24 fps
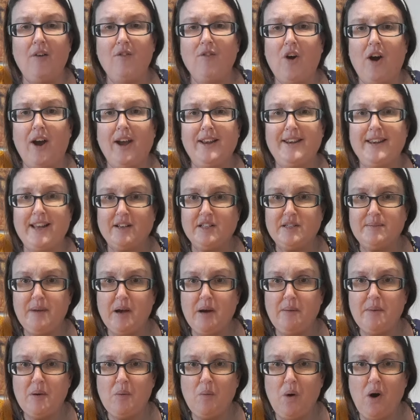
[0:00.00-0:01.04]
Right, now
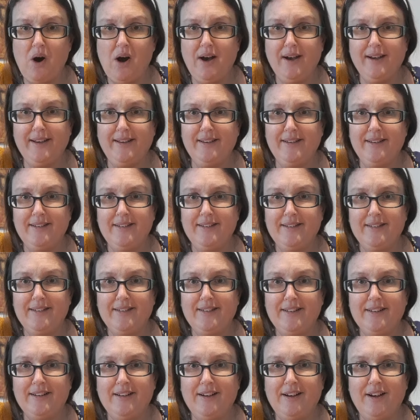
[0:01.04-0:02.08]
spell me why.
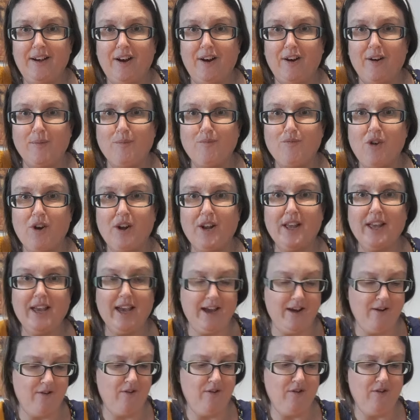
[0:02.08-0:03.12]
I'm running
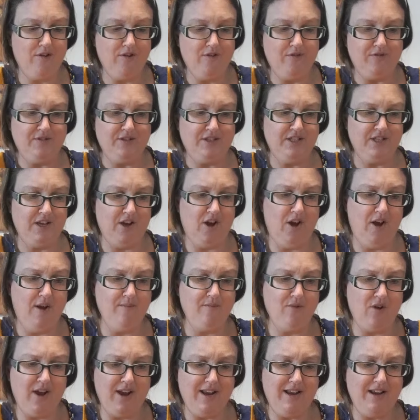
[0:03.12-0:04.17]
out of time.
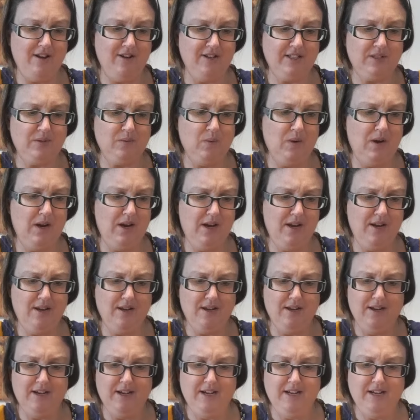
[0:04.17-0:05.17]
Right, last one.